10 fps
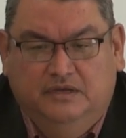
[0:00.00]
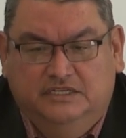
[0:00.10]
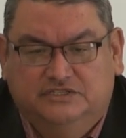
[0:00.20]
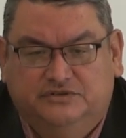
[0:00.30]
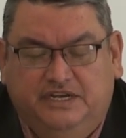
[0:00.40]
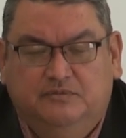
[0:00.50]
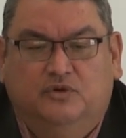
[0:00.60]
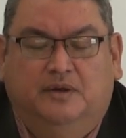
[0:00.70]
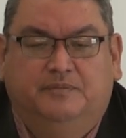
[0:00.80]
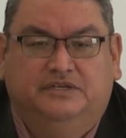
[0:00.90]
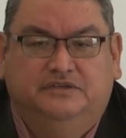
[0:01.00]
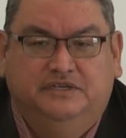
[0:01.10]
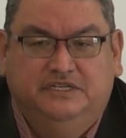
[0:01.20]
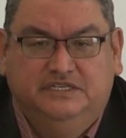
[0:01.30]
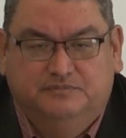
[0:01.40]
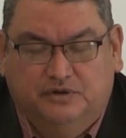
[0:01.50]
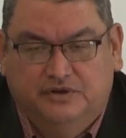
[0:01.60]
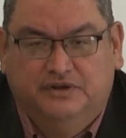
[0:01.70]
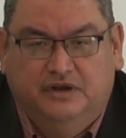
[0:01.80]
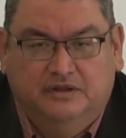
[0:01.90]
it's creating more opportunities per
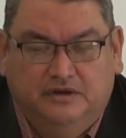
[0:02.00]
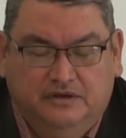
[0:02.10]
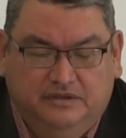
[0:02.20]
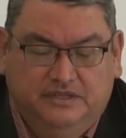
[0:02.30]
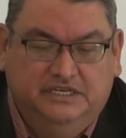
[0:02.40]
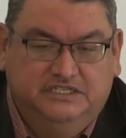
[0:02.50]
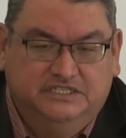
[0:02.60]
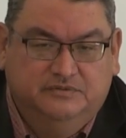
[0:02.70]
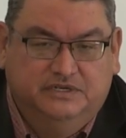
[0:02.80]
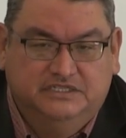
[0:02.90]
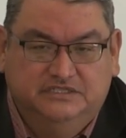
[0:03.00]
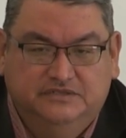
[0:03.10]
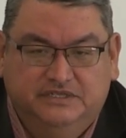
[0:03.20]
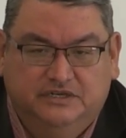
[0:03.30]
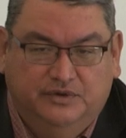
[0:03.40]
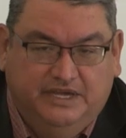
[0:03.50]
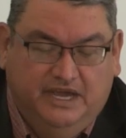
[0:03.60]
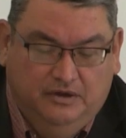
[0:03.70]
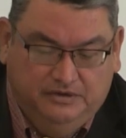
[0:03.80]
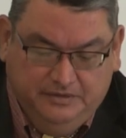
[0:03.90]
dollar than just what it's doing going
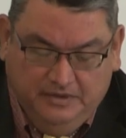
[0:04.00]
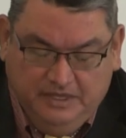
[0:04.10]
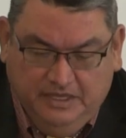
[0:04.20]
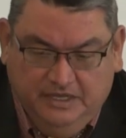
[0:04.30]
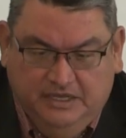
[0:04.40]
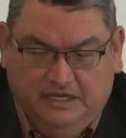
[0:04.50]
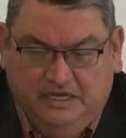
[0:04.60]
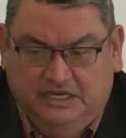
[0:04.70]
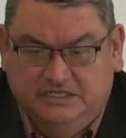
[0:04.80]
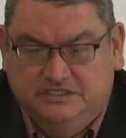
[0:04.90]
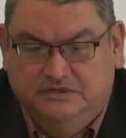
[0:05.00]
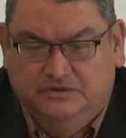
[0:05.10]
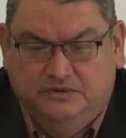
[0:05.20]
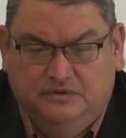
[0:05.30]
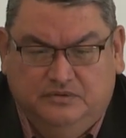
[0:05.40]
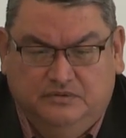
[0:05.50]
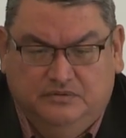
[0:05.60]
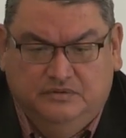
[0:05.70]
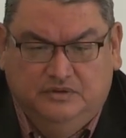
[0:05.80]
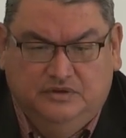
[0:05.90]
out. And so
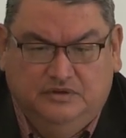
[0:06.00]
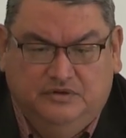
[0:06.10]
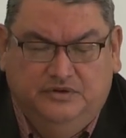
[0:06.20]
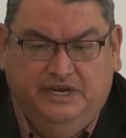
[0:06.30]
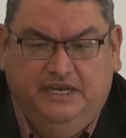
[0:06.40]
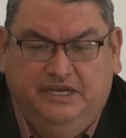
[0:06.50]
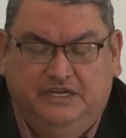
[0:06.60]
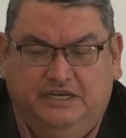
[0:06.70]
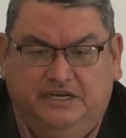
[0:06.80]
creating